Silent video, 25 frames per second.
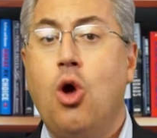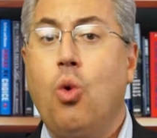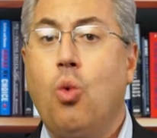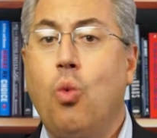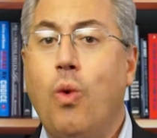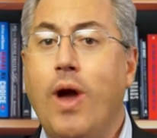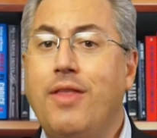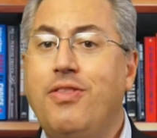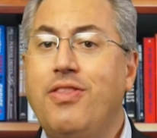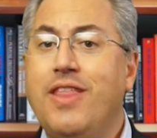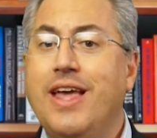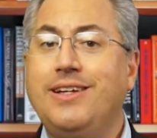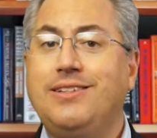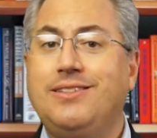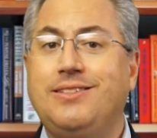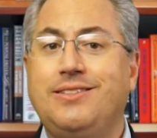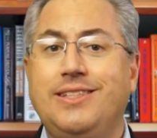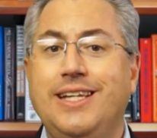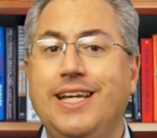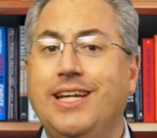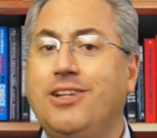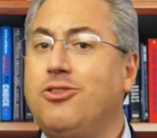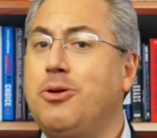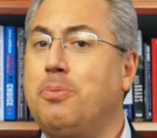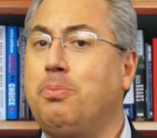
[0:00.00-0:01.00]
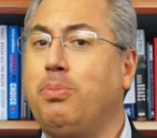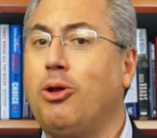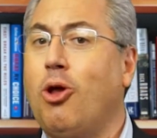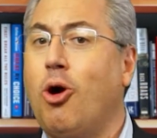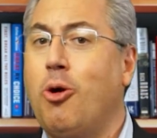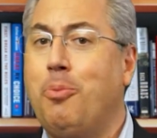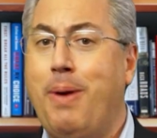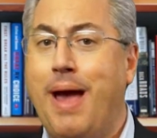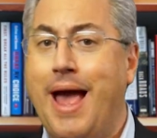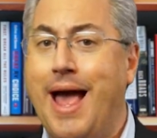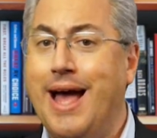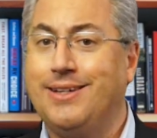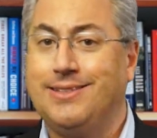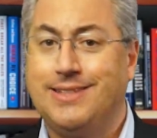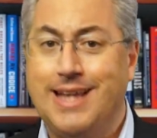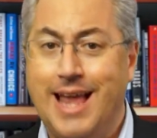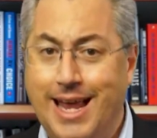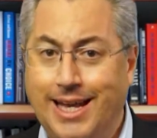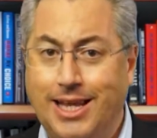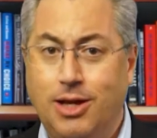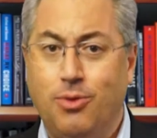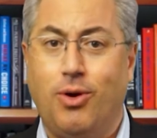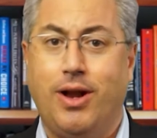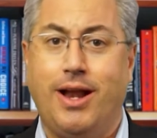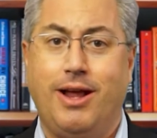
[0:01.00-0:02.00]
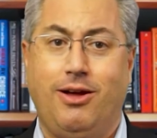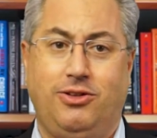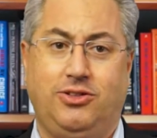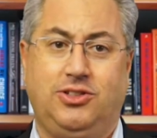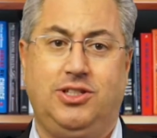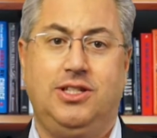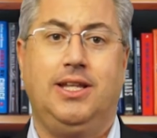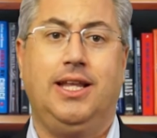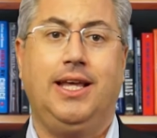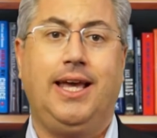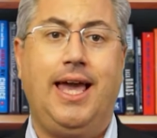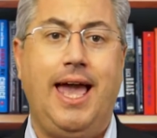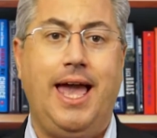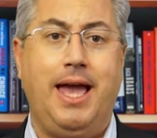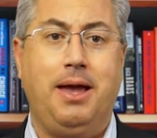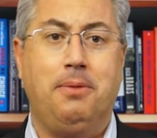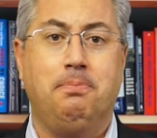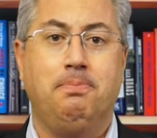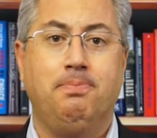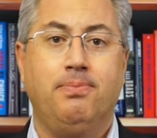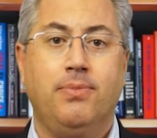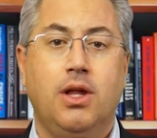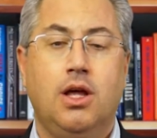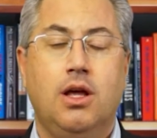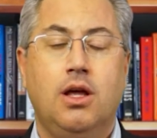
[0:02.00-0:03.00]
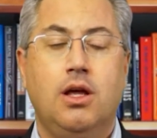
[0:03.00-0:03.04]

when they seek to blow past anyone else in the game.